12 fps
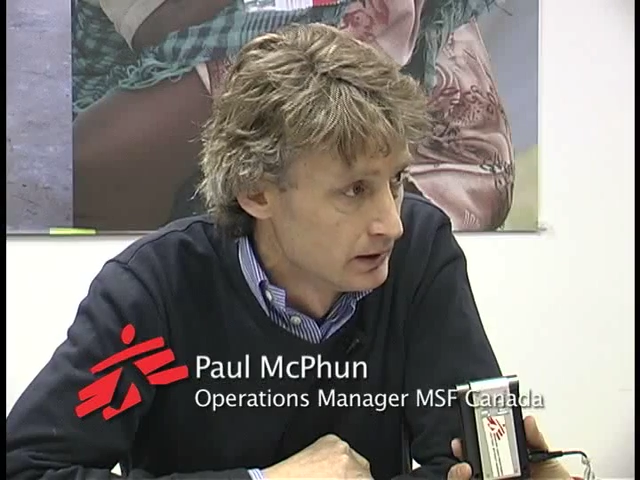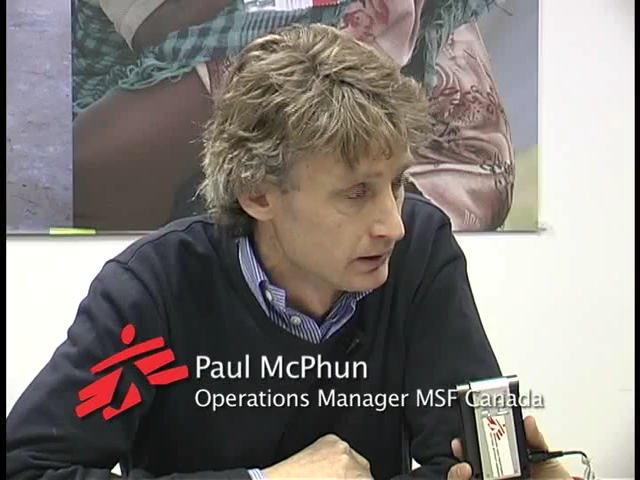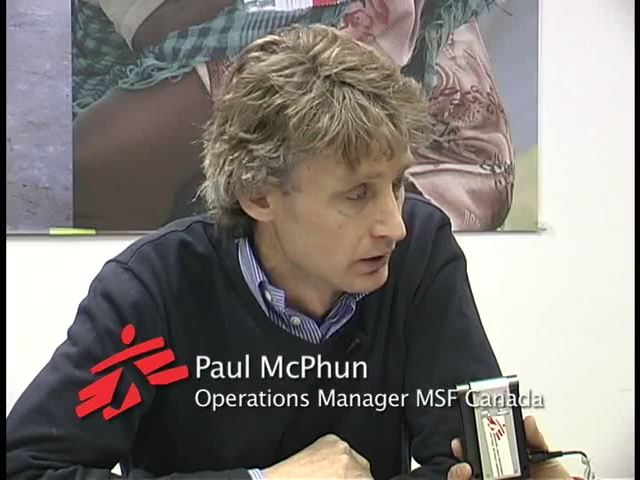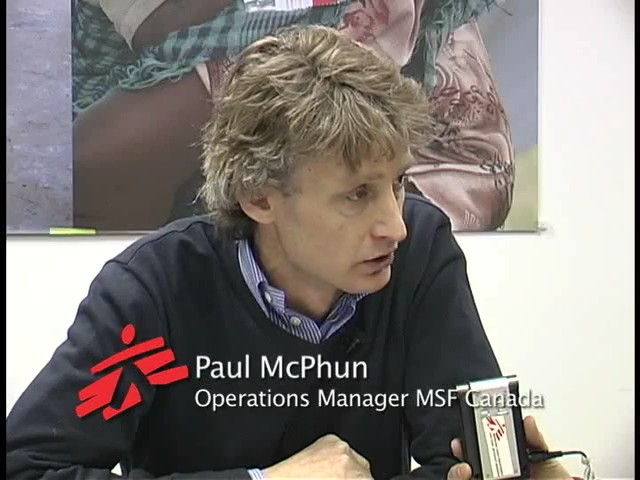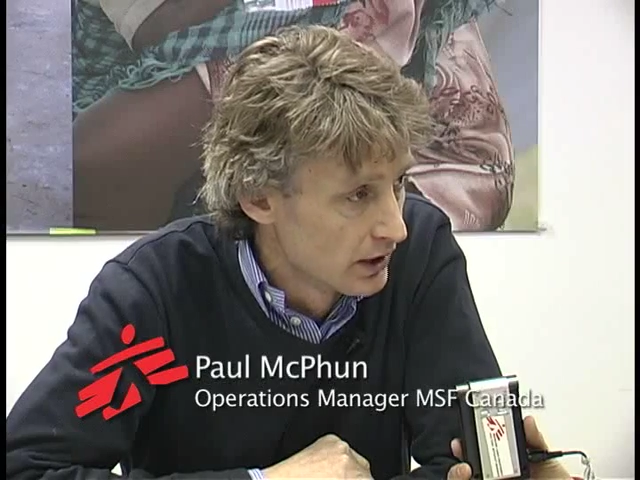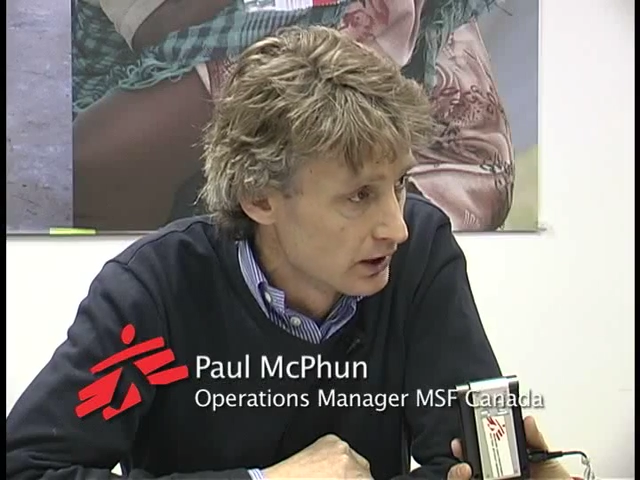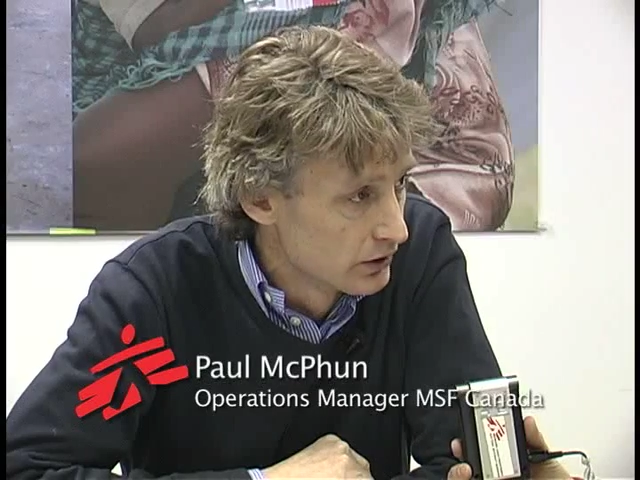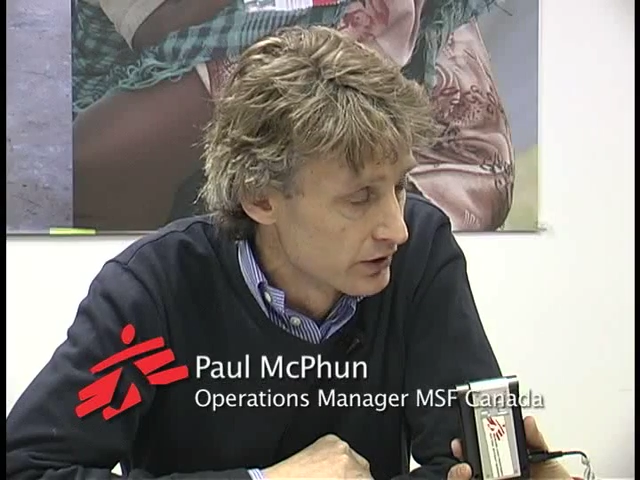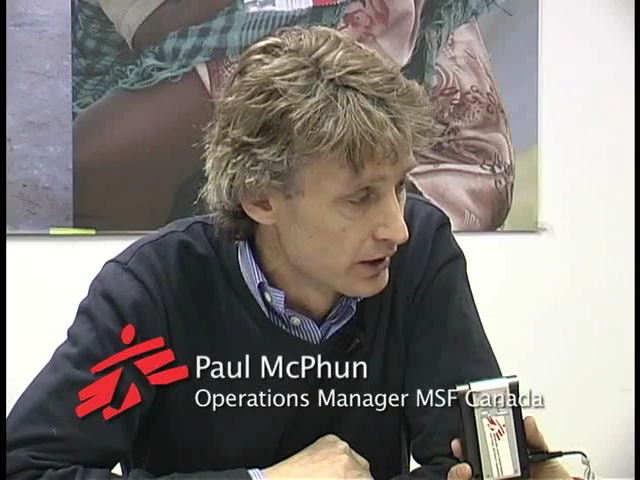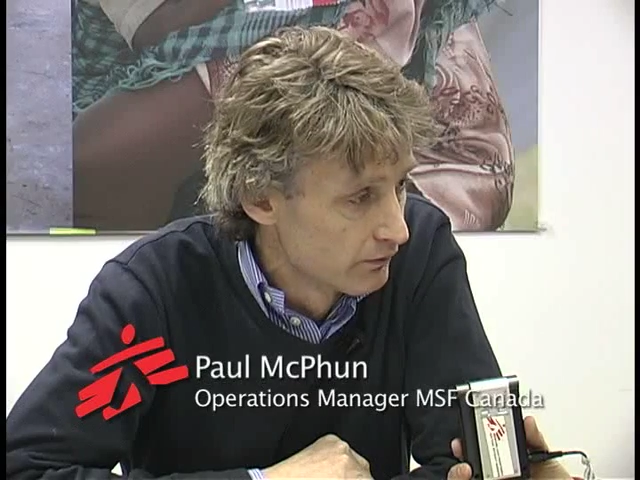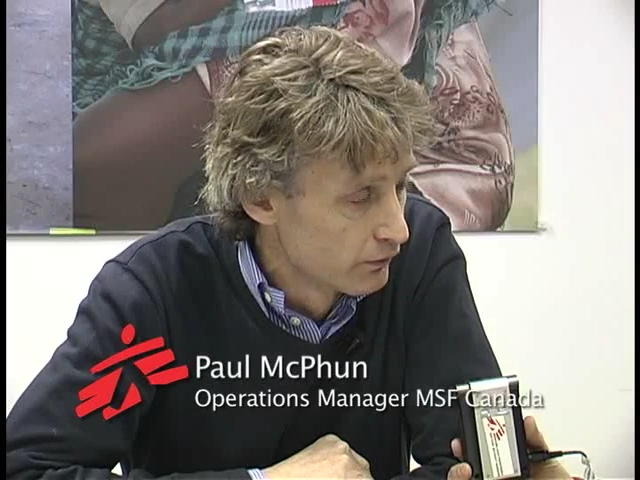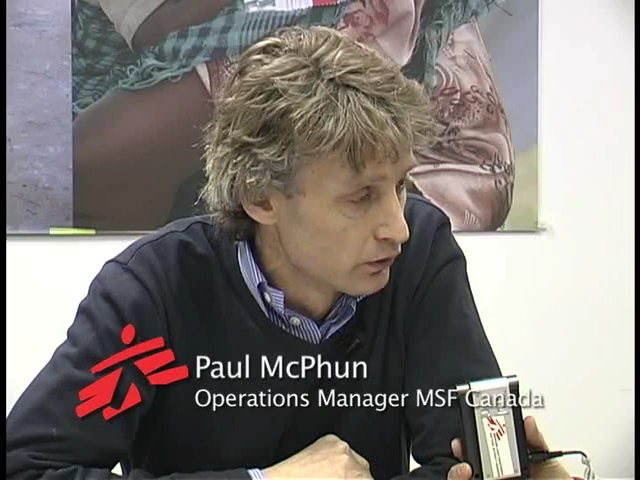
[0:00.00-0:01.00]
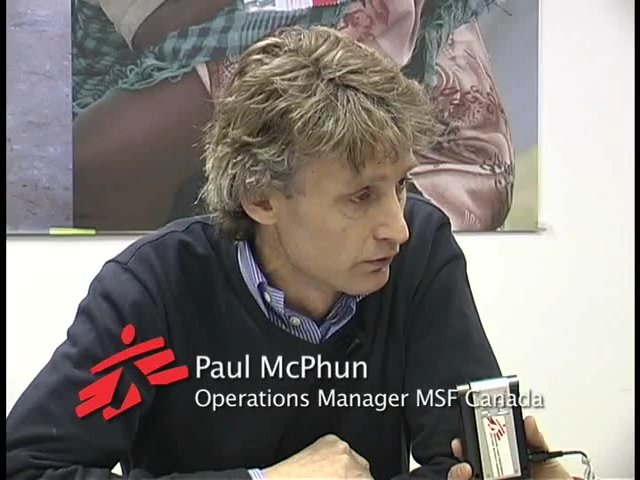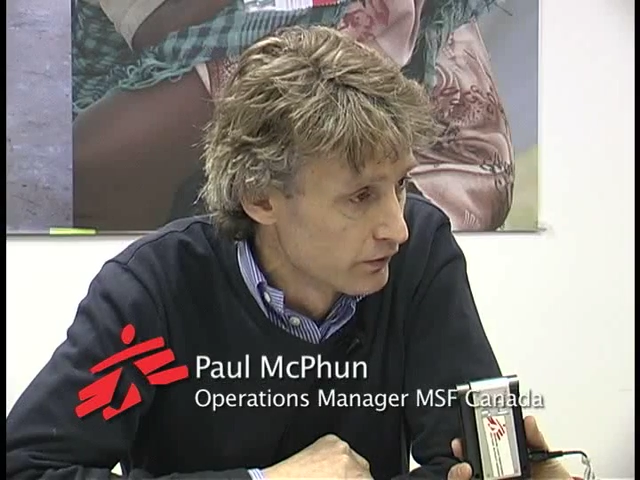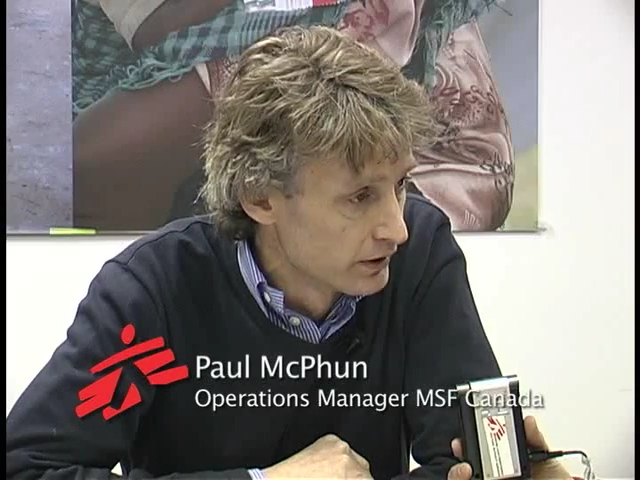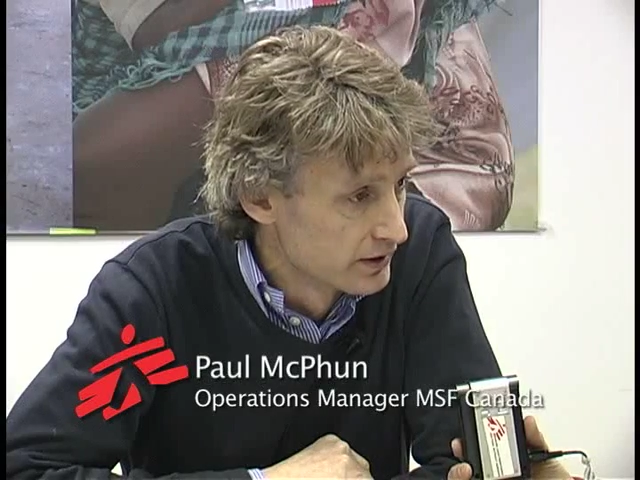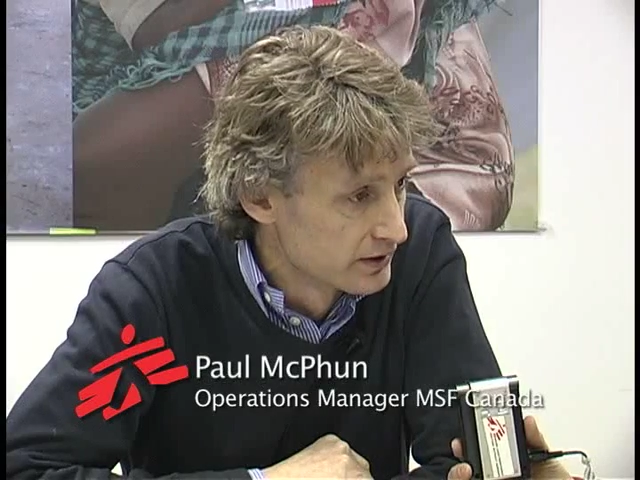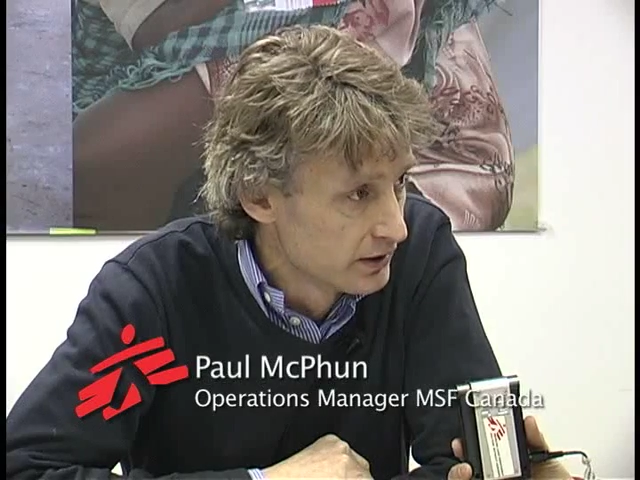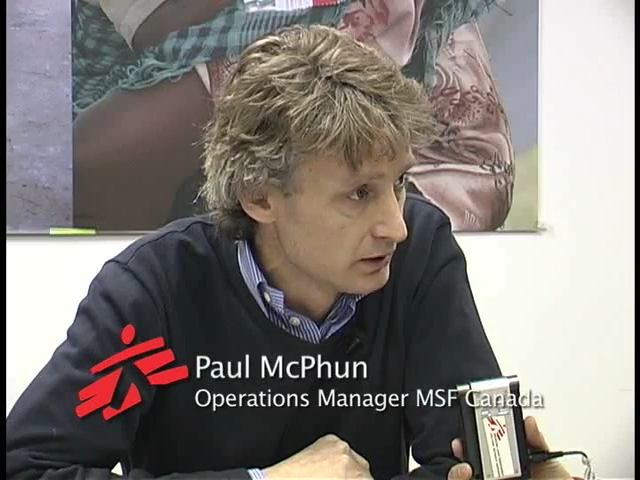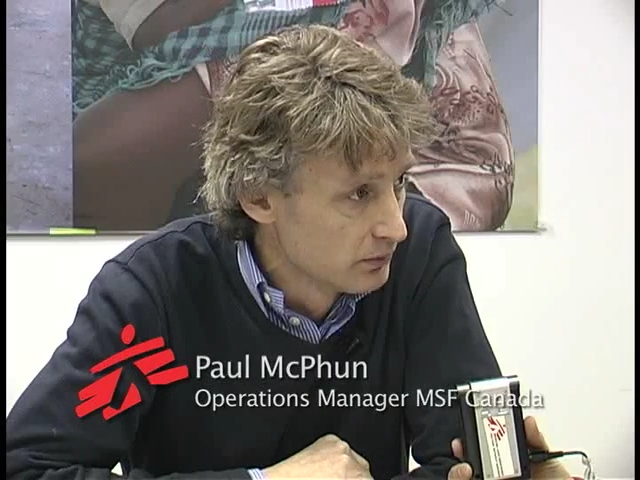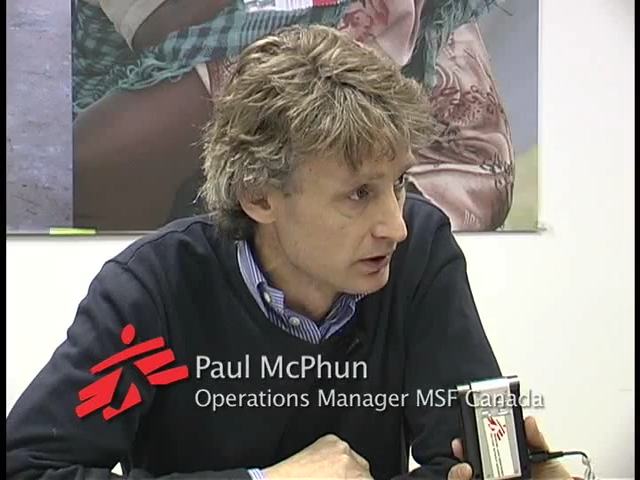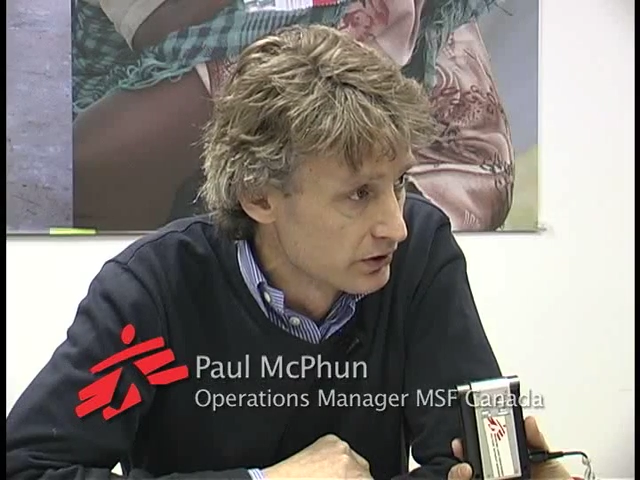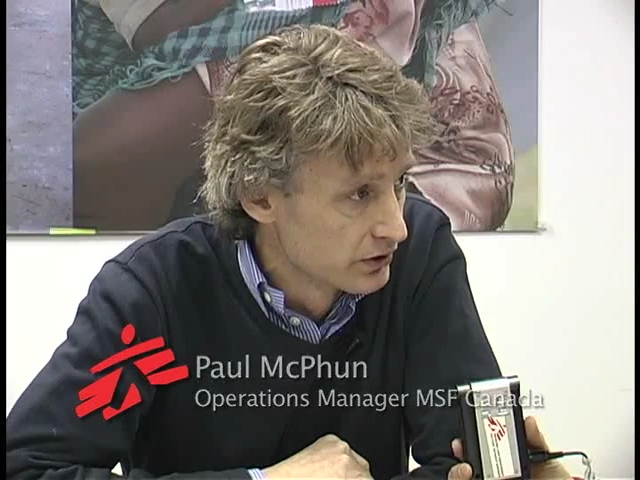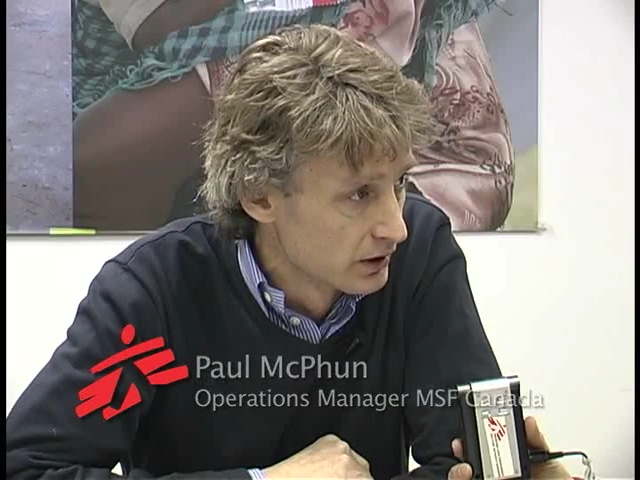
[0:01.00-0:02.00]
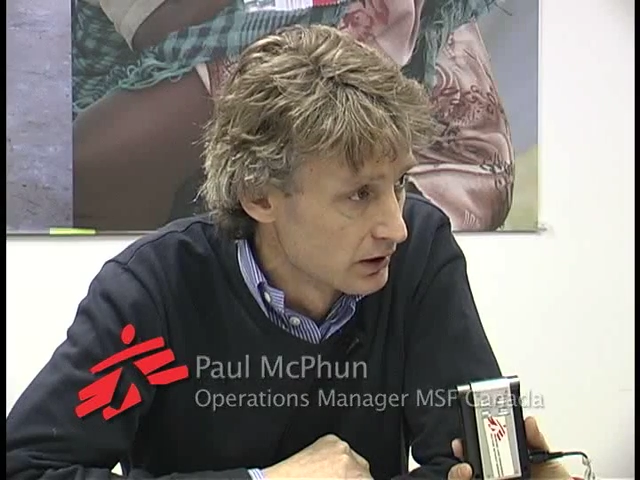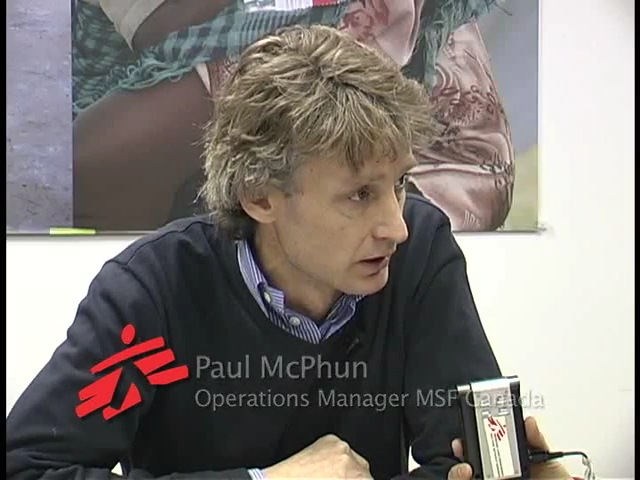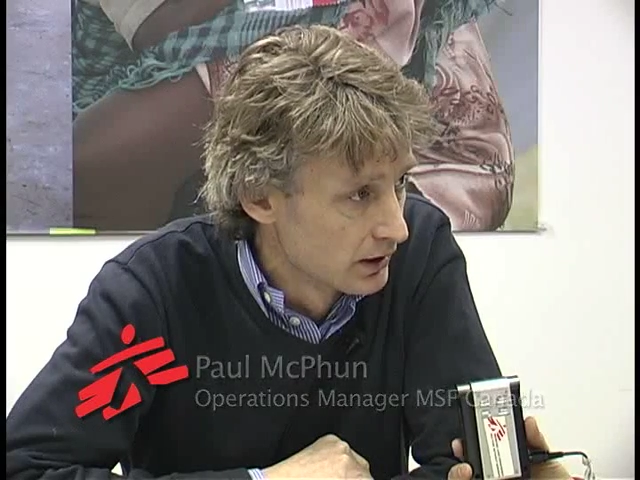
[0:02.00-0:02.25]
The challenge then for the team is the